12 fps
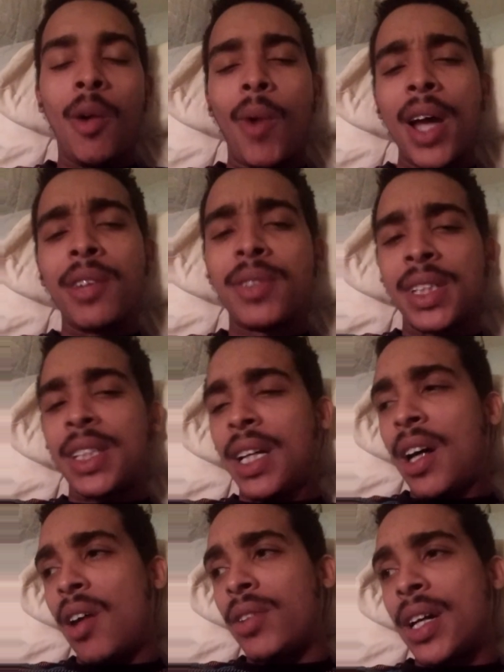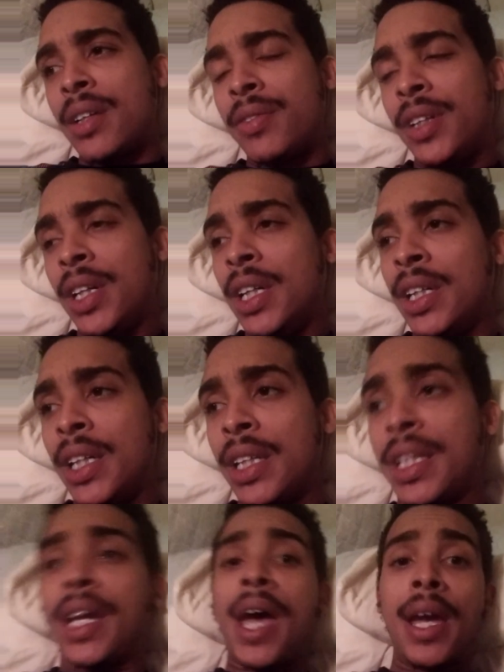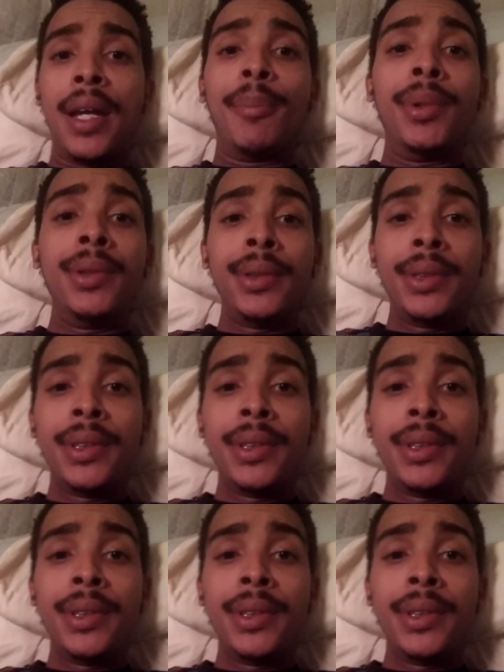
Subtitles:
Why do you think they call life the game?